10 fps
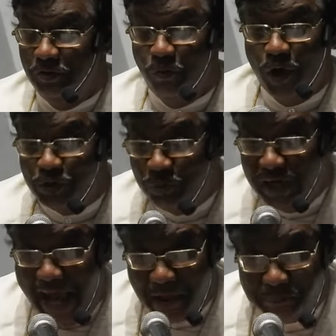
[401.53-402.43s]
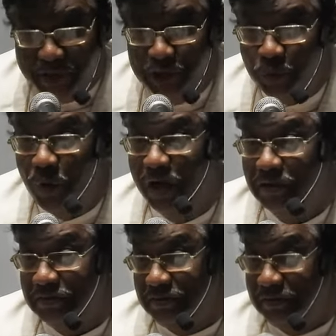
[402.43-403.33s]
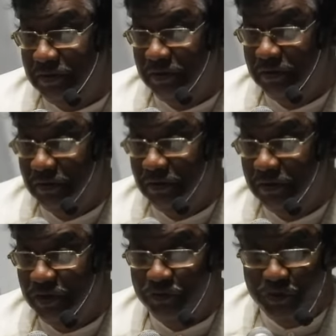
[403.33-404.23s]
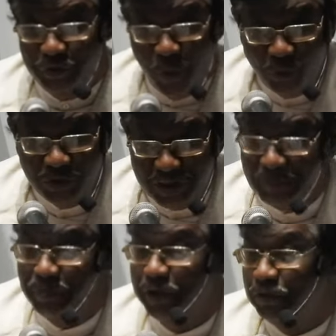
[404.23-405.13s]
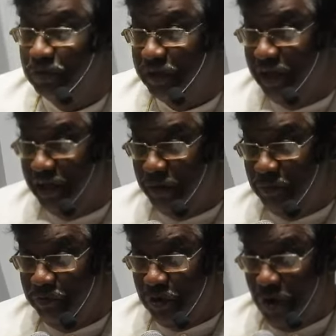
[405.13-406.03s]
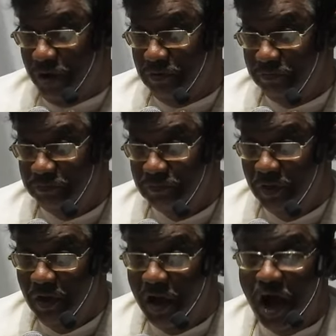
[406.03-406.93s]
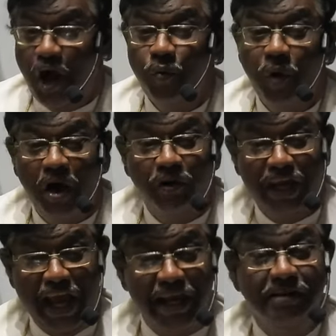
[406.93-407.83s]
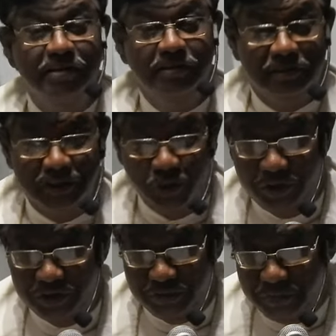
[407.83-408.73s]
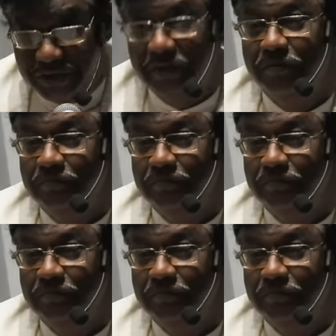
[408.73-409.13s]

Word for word: what will happen to us if we don't come into the kingdom of God, how our end is going to be.